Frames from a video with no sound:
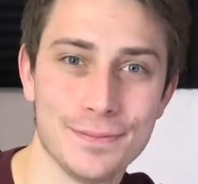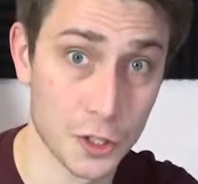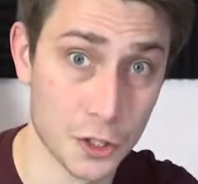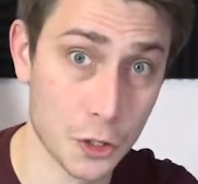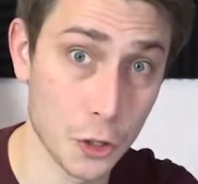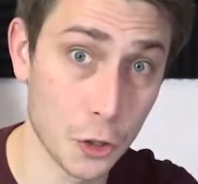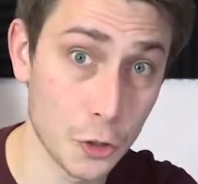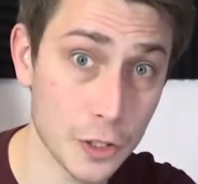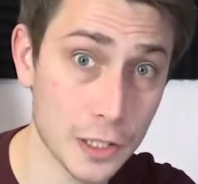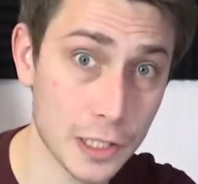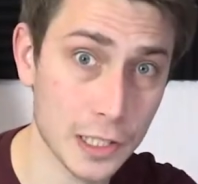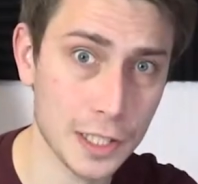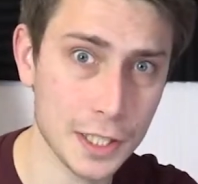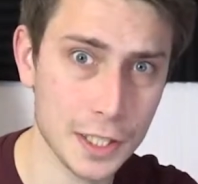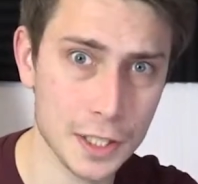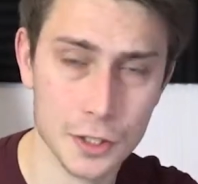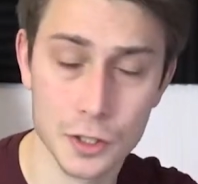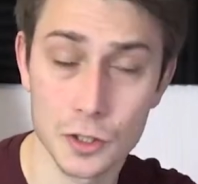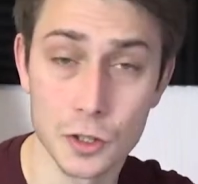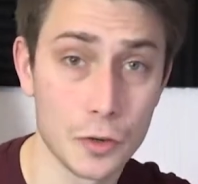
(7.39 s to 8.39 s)

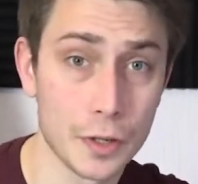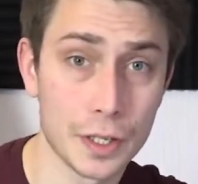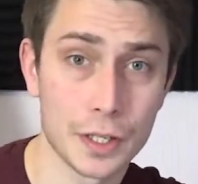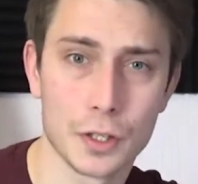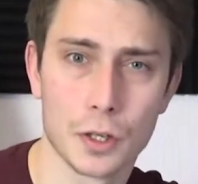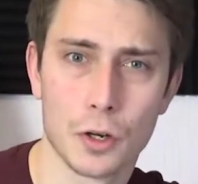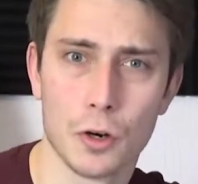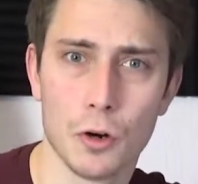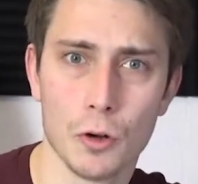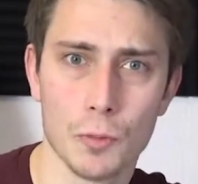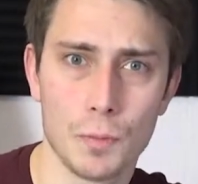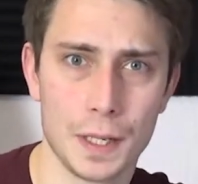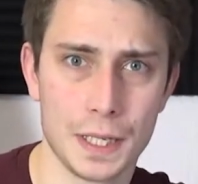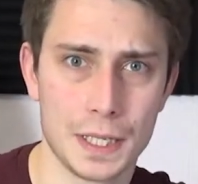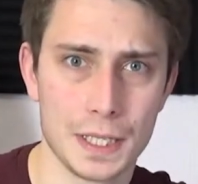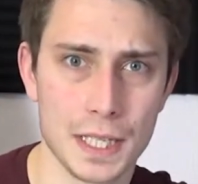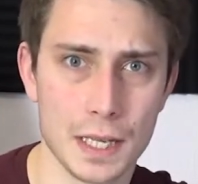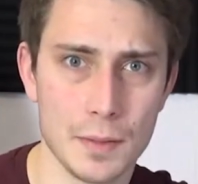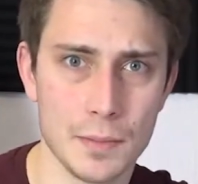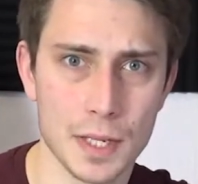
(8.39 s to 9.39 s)
Currently, during the whole
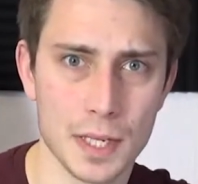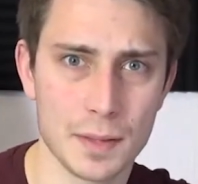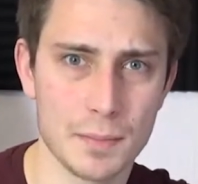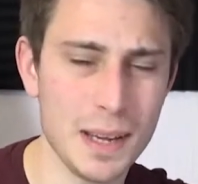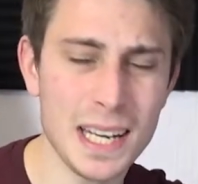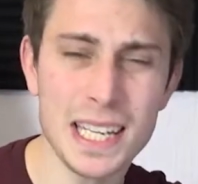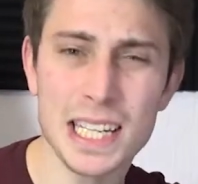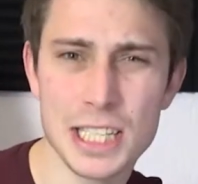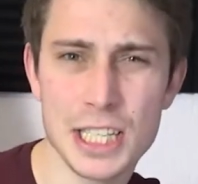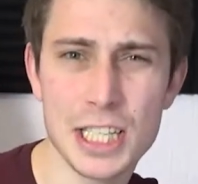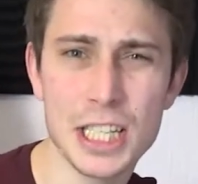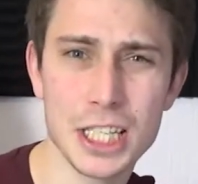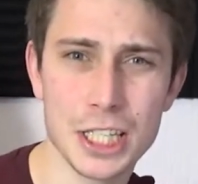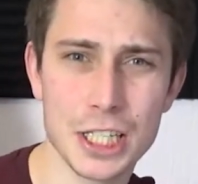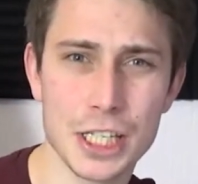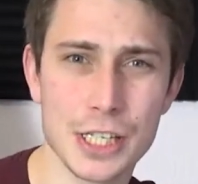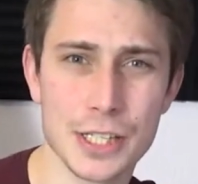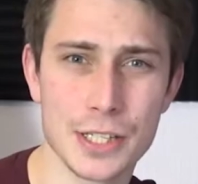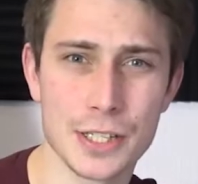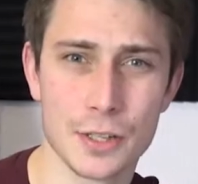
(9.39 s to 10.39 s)
pandemic, many
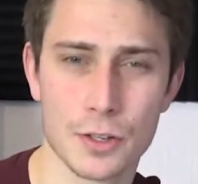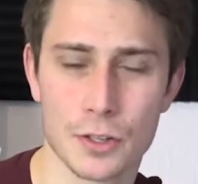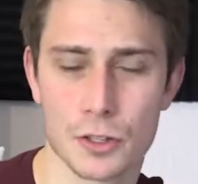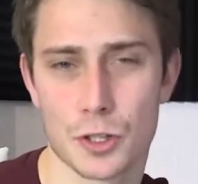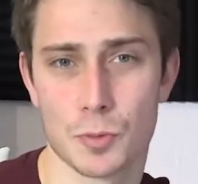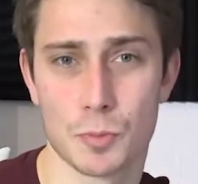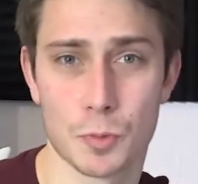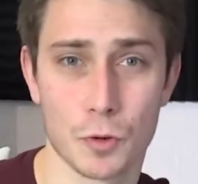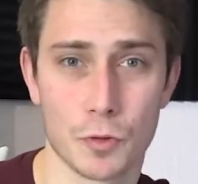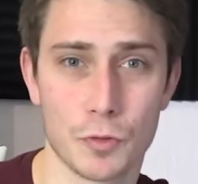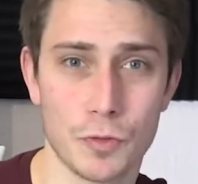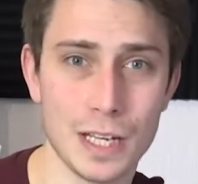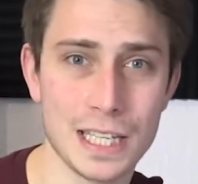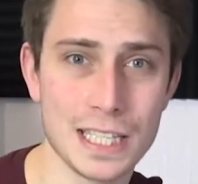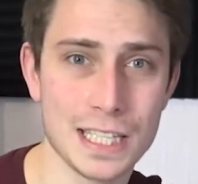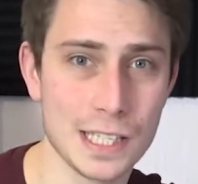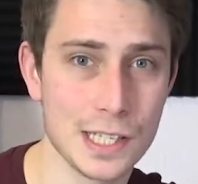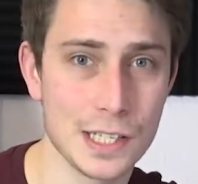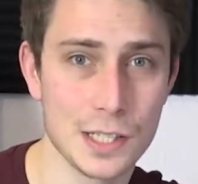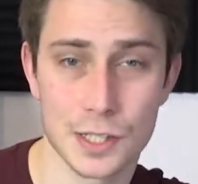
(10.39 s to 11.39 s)
teachers and also
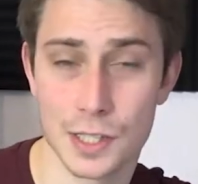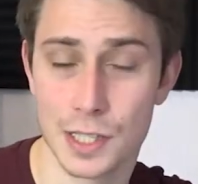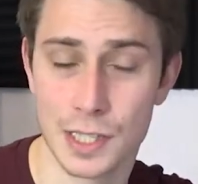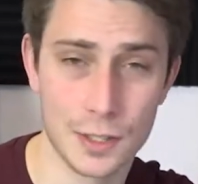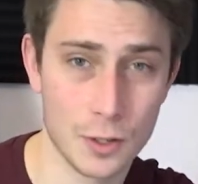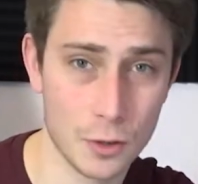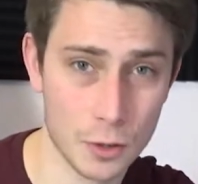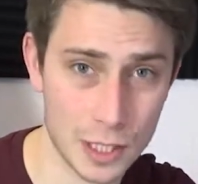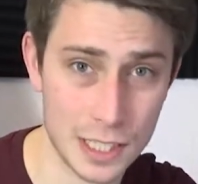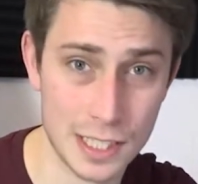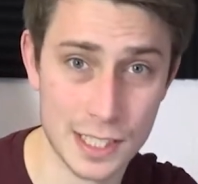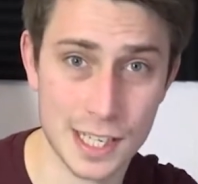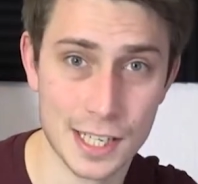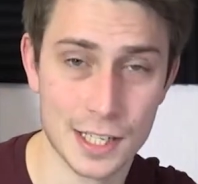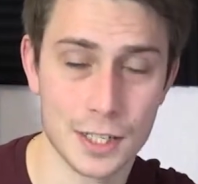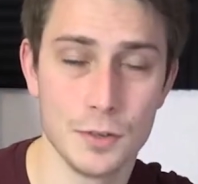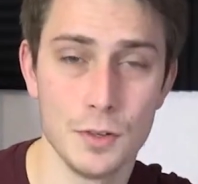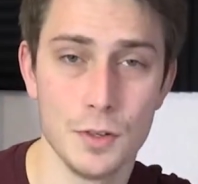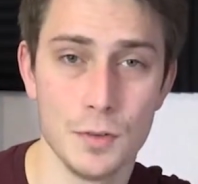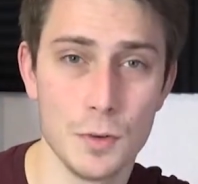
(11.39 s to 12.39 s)
professors and doctors
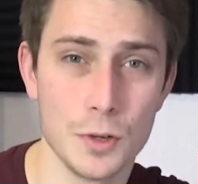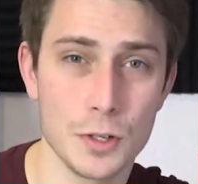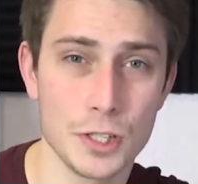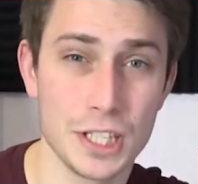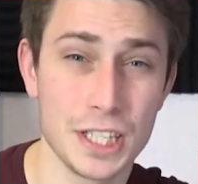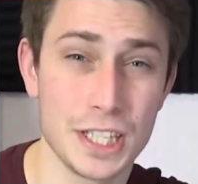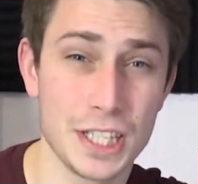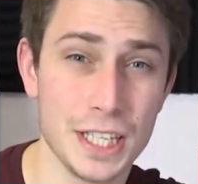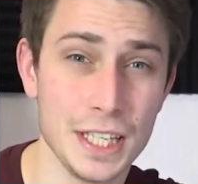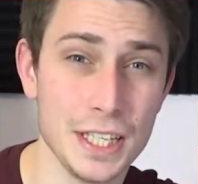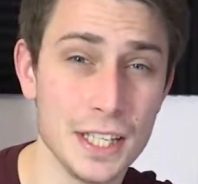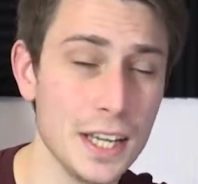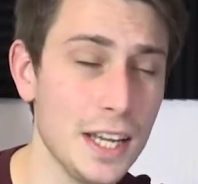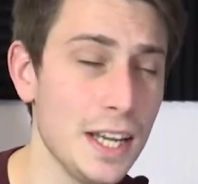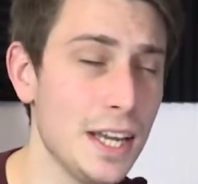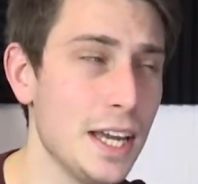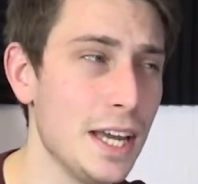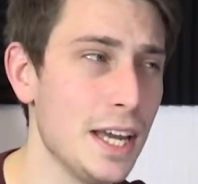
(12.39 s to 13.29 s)
at university